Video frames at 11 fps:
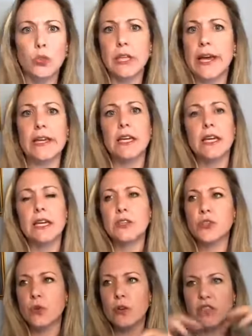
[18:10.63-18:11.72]
like in
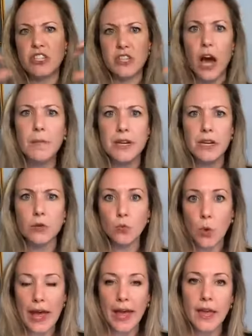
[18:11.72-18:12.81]
sort of dominant
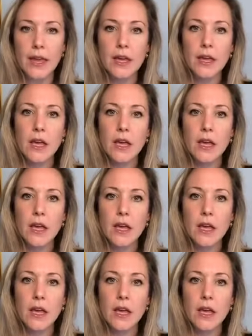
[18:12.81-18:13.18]
way,